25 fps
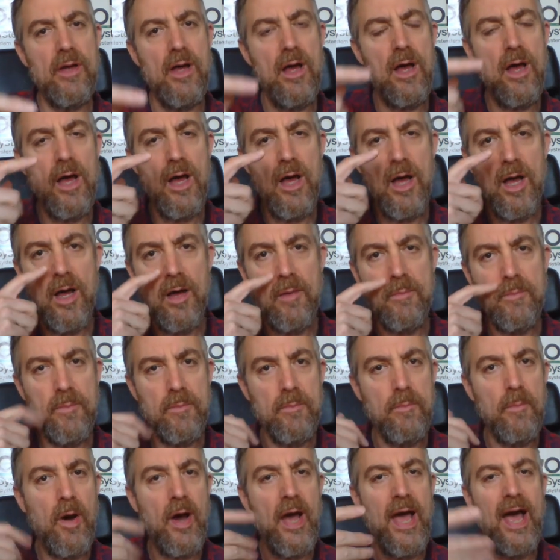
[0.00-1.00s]
um,
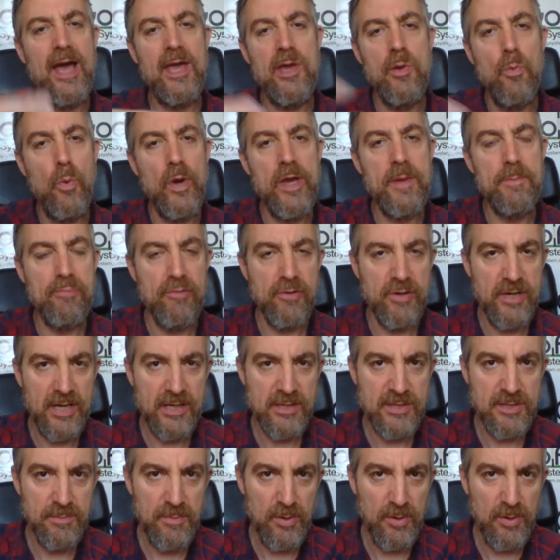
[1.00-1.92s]
my eight-week predictor